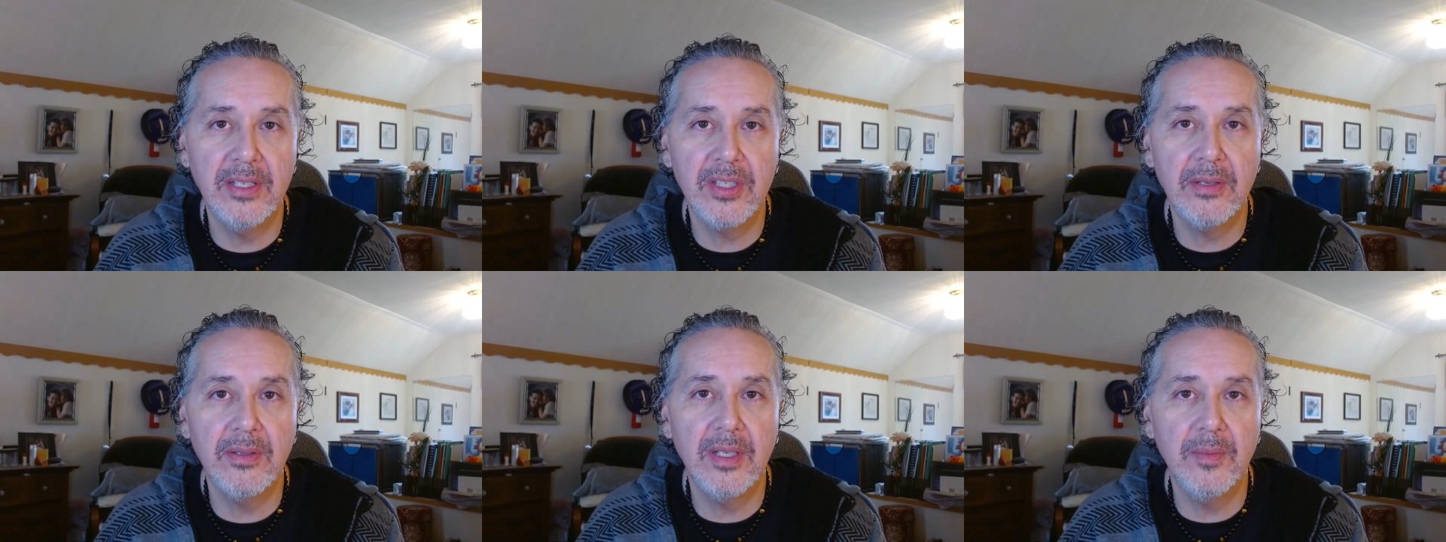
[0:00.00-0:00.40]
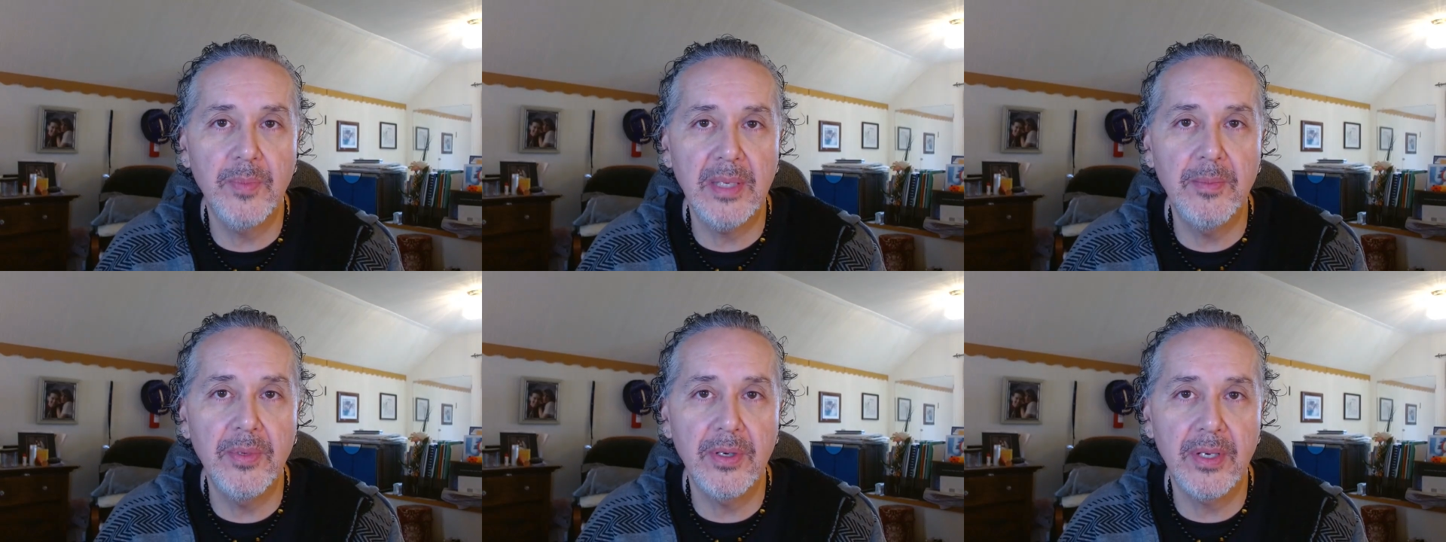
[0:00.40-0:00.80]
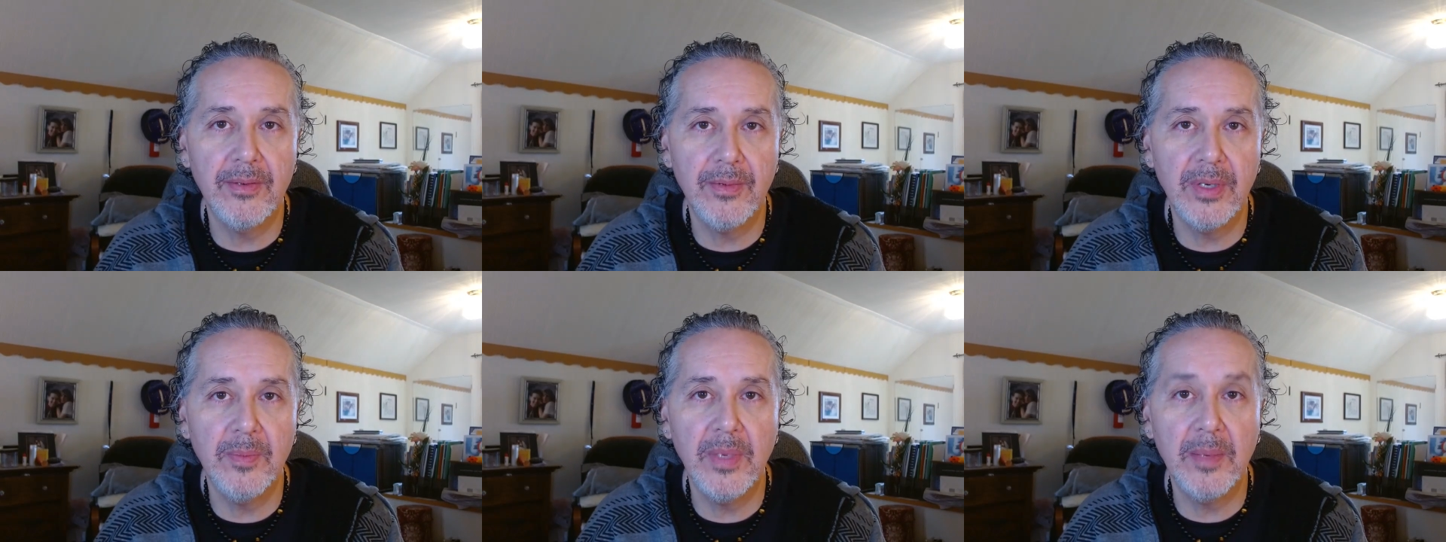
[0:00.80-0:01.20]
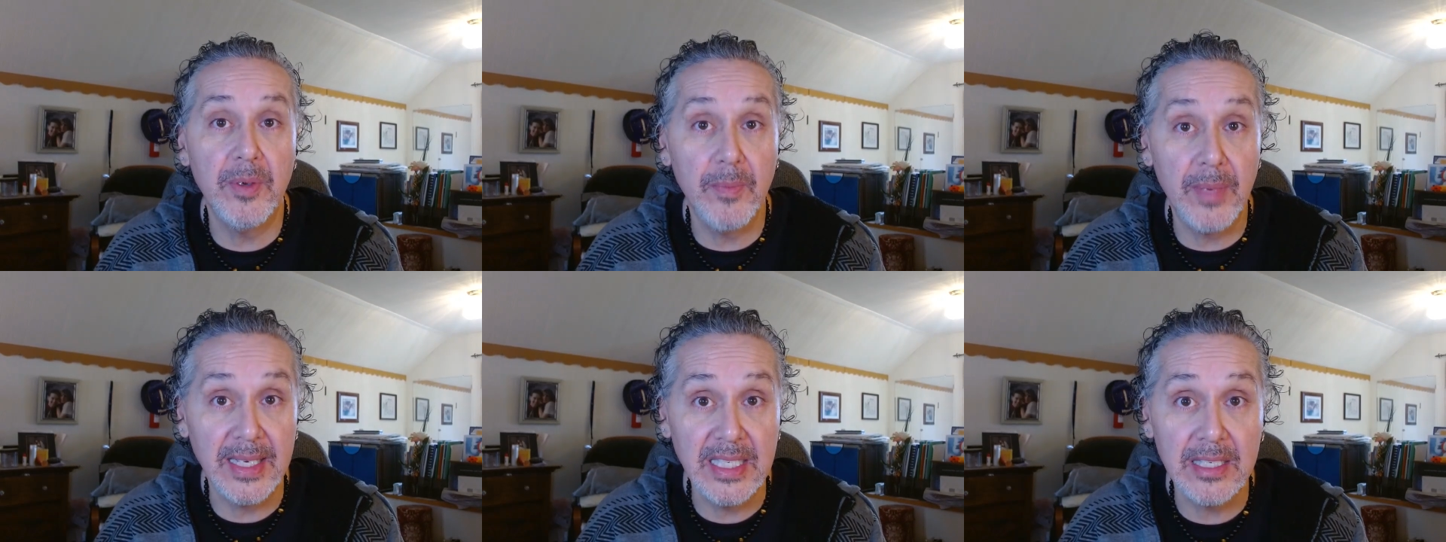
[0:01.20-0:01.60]
so that people can remember,
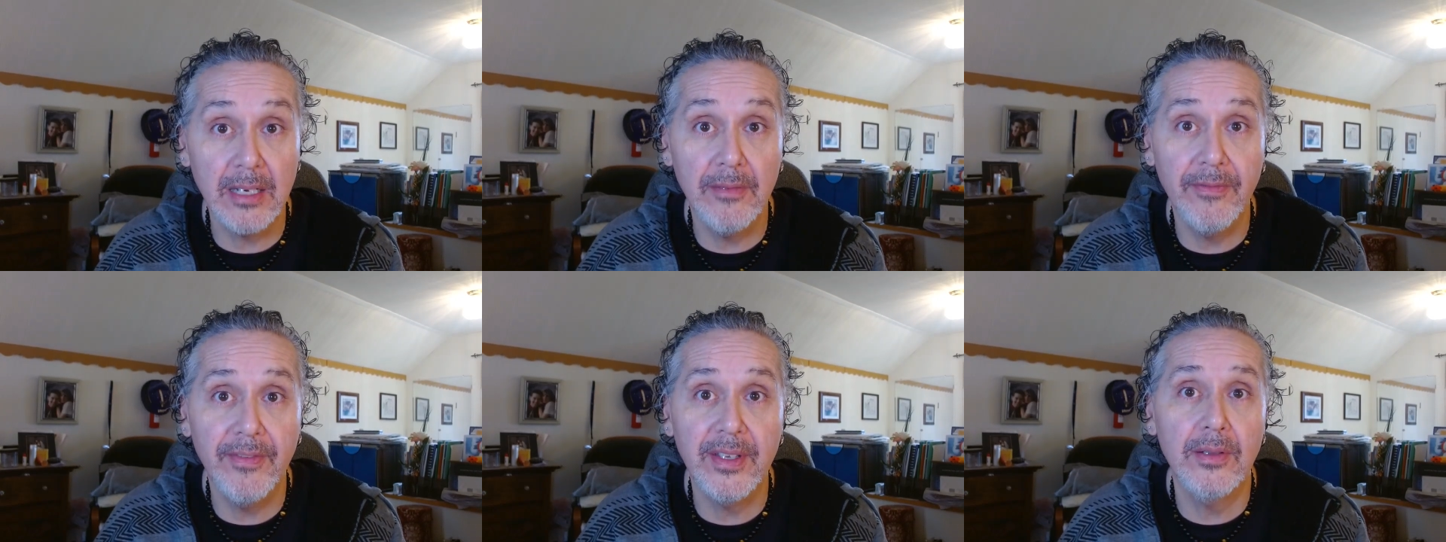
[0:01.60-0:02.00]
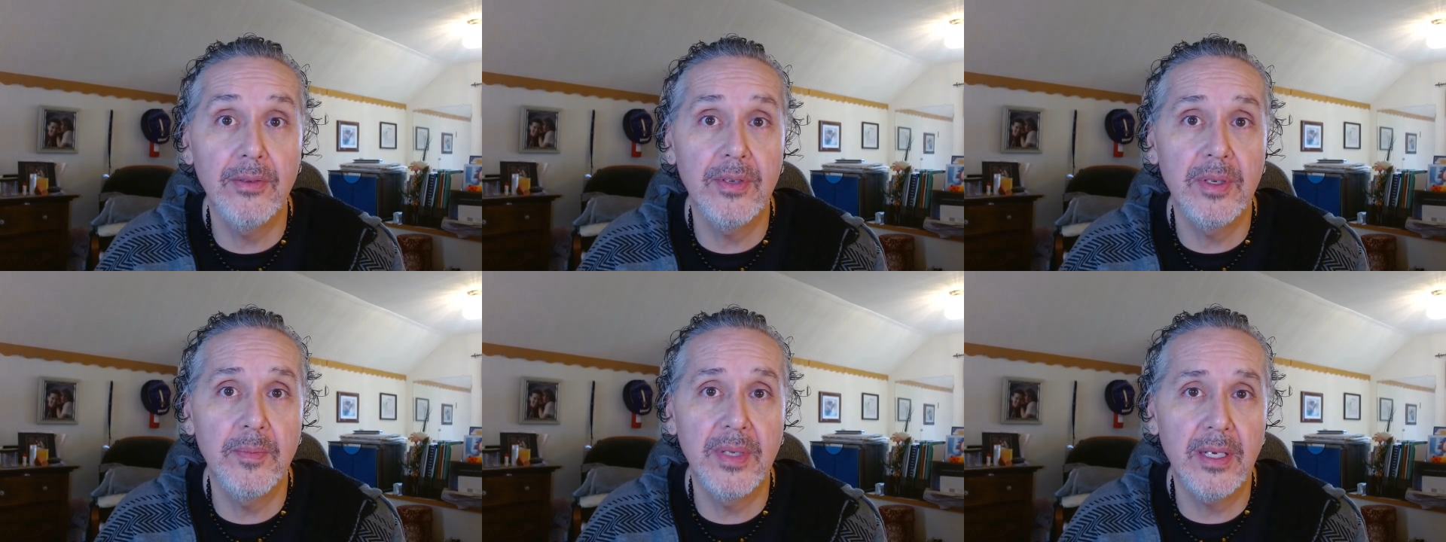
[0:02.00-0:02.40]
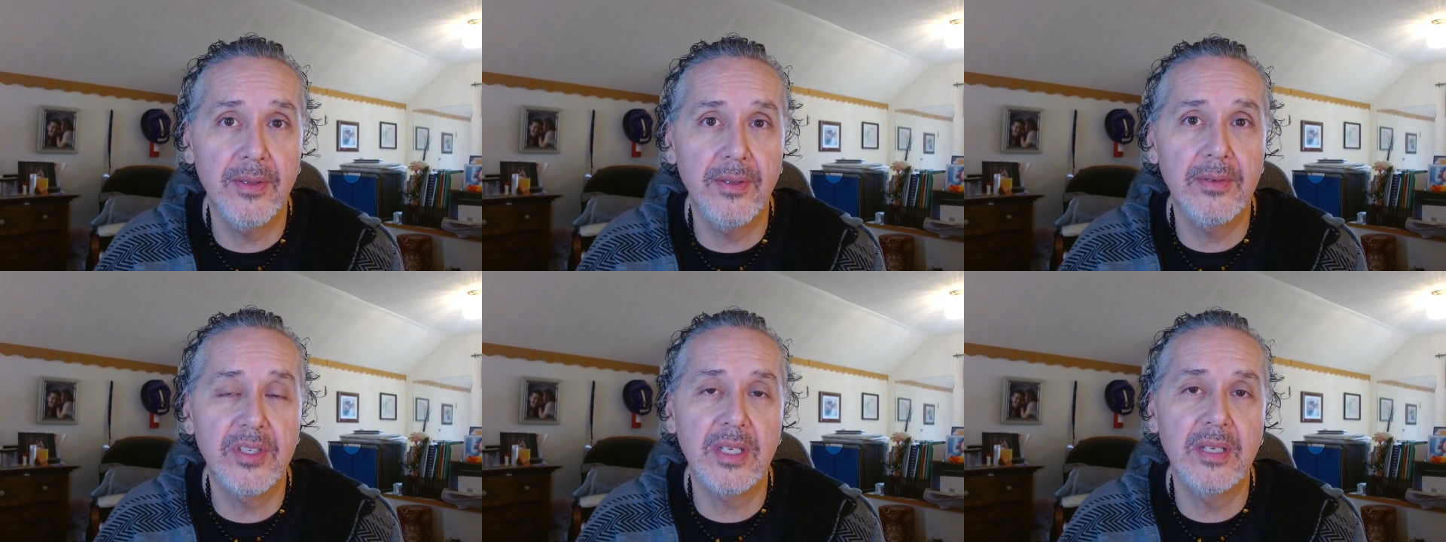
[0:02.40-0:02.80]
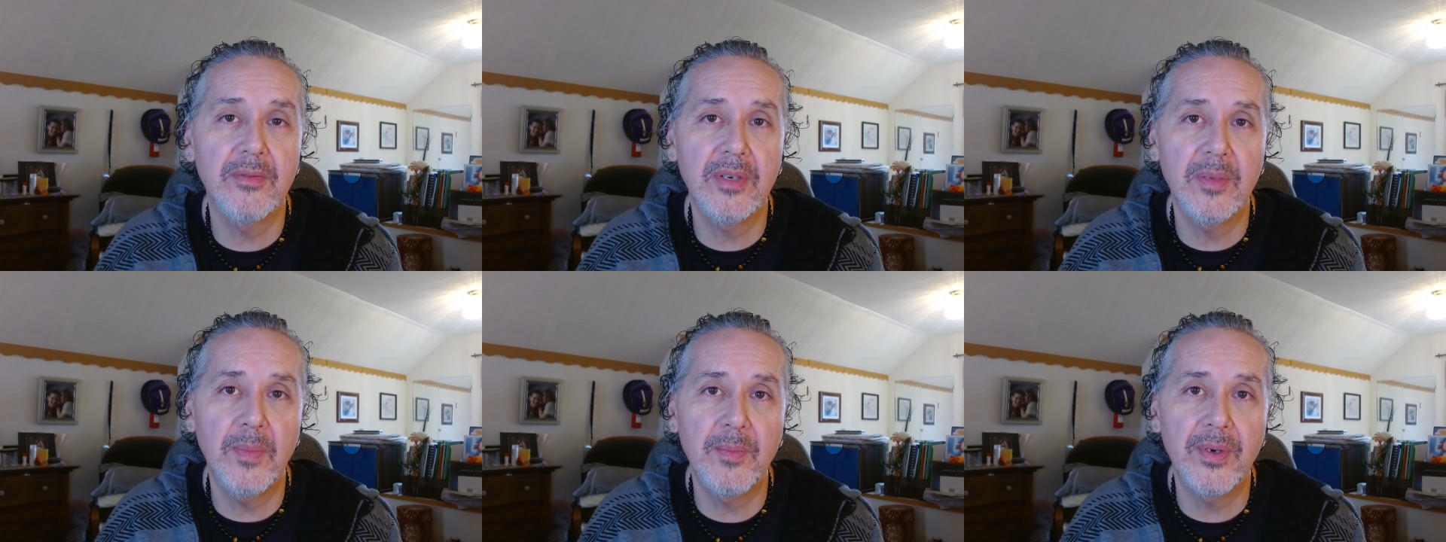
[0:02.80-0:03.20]
myself included, but others can
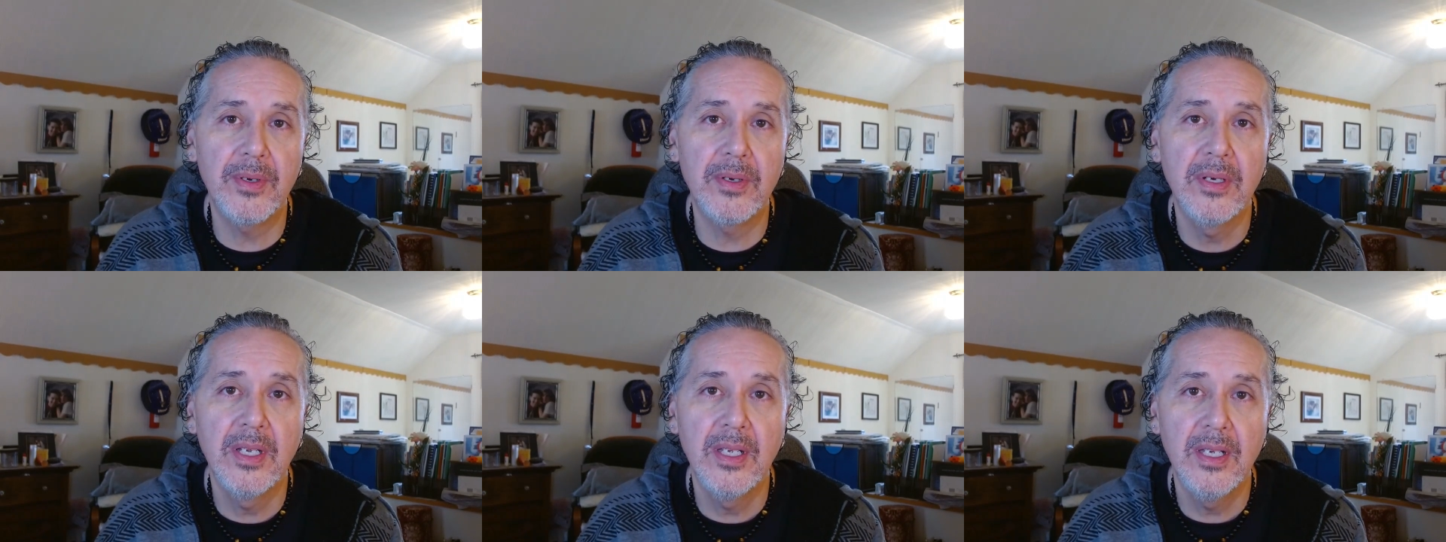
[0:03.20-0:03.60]
remember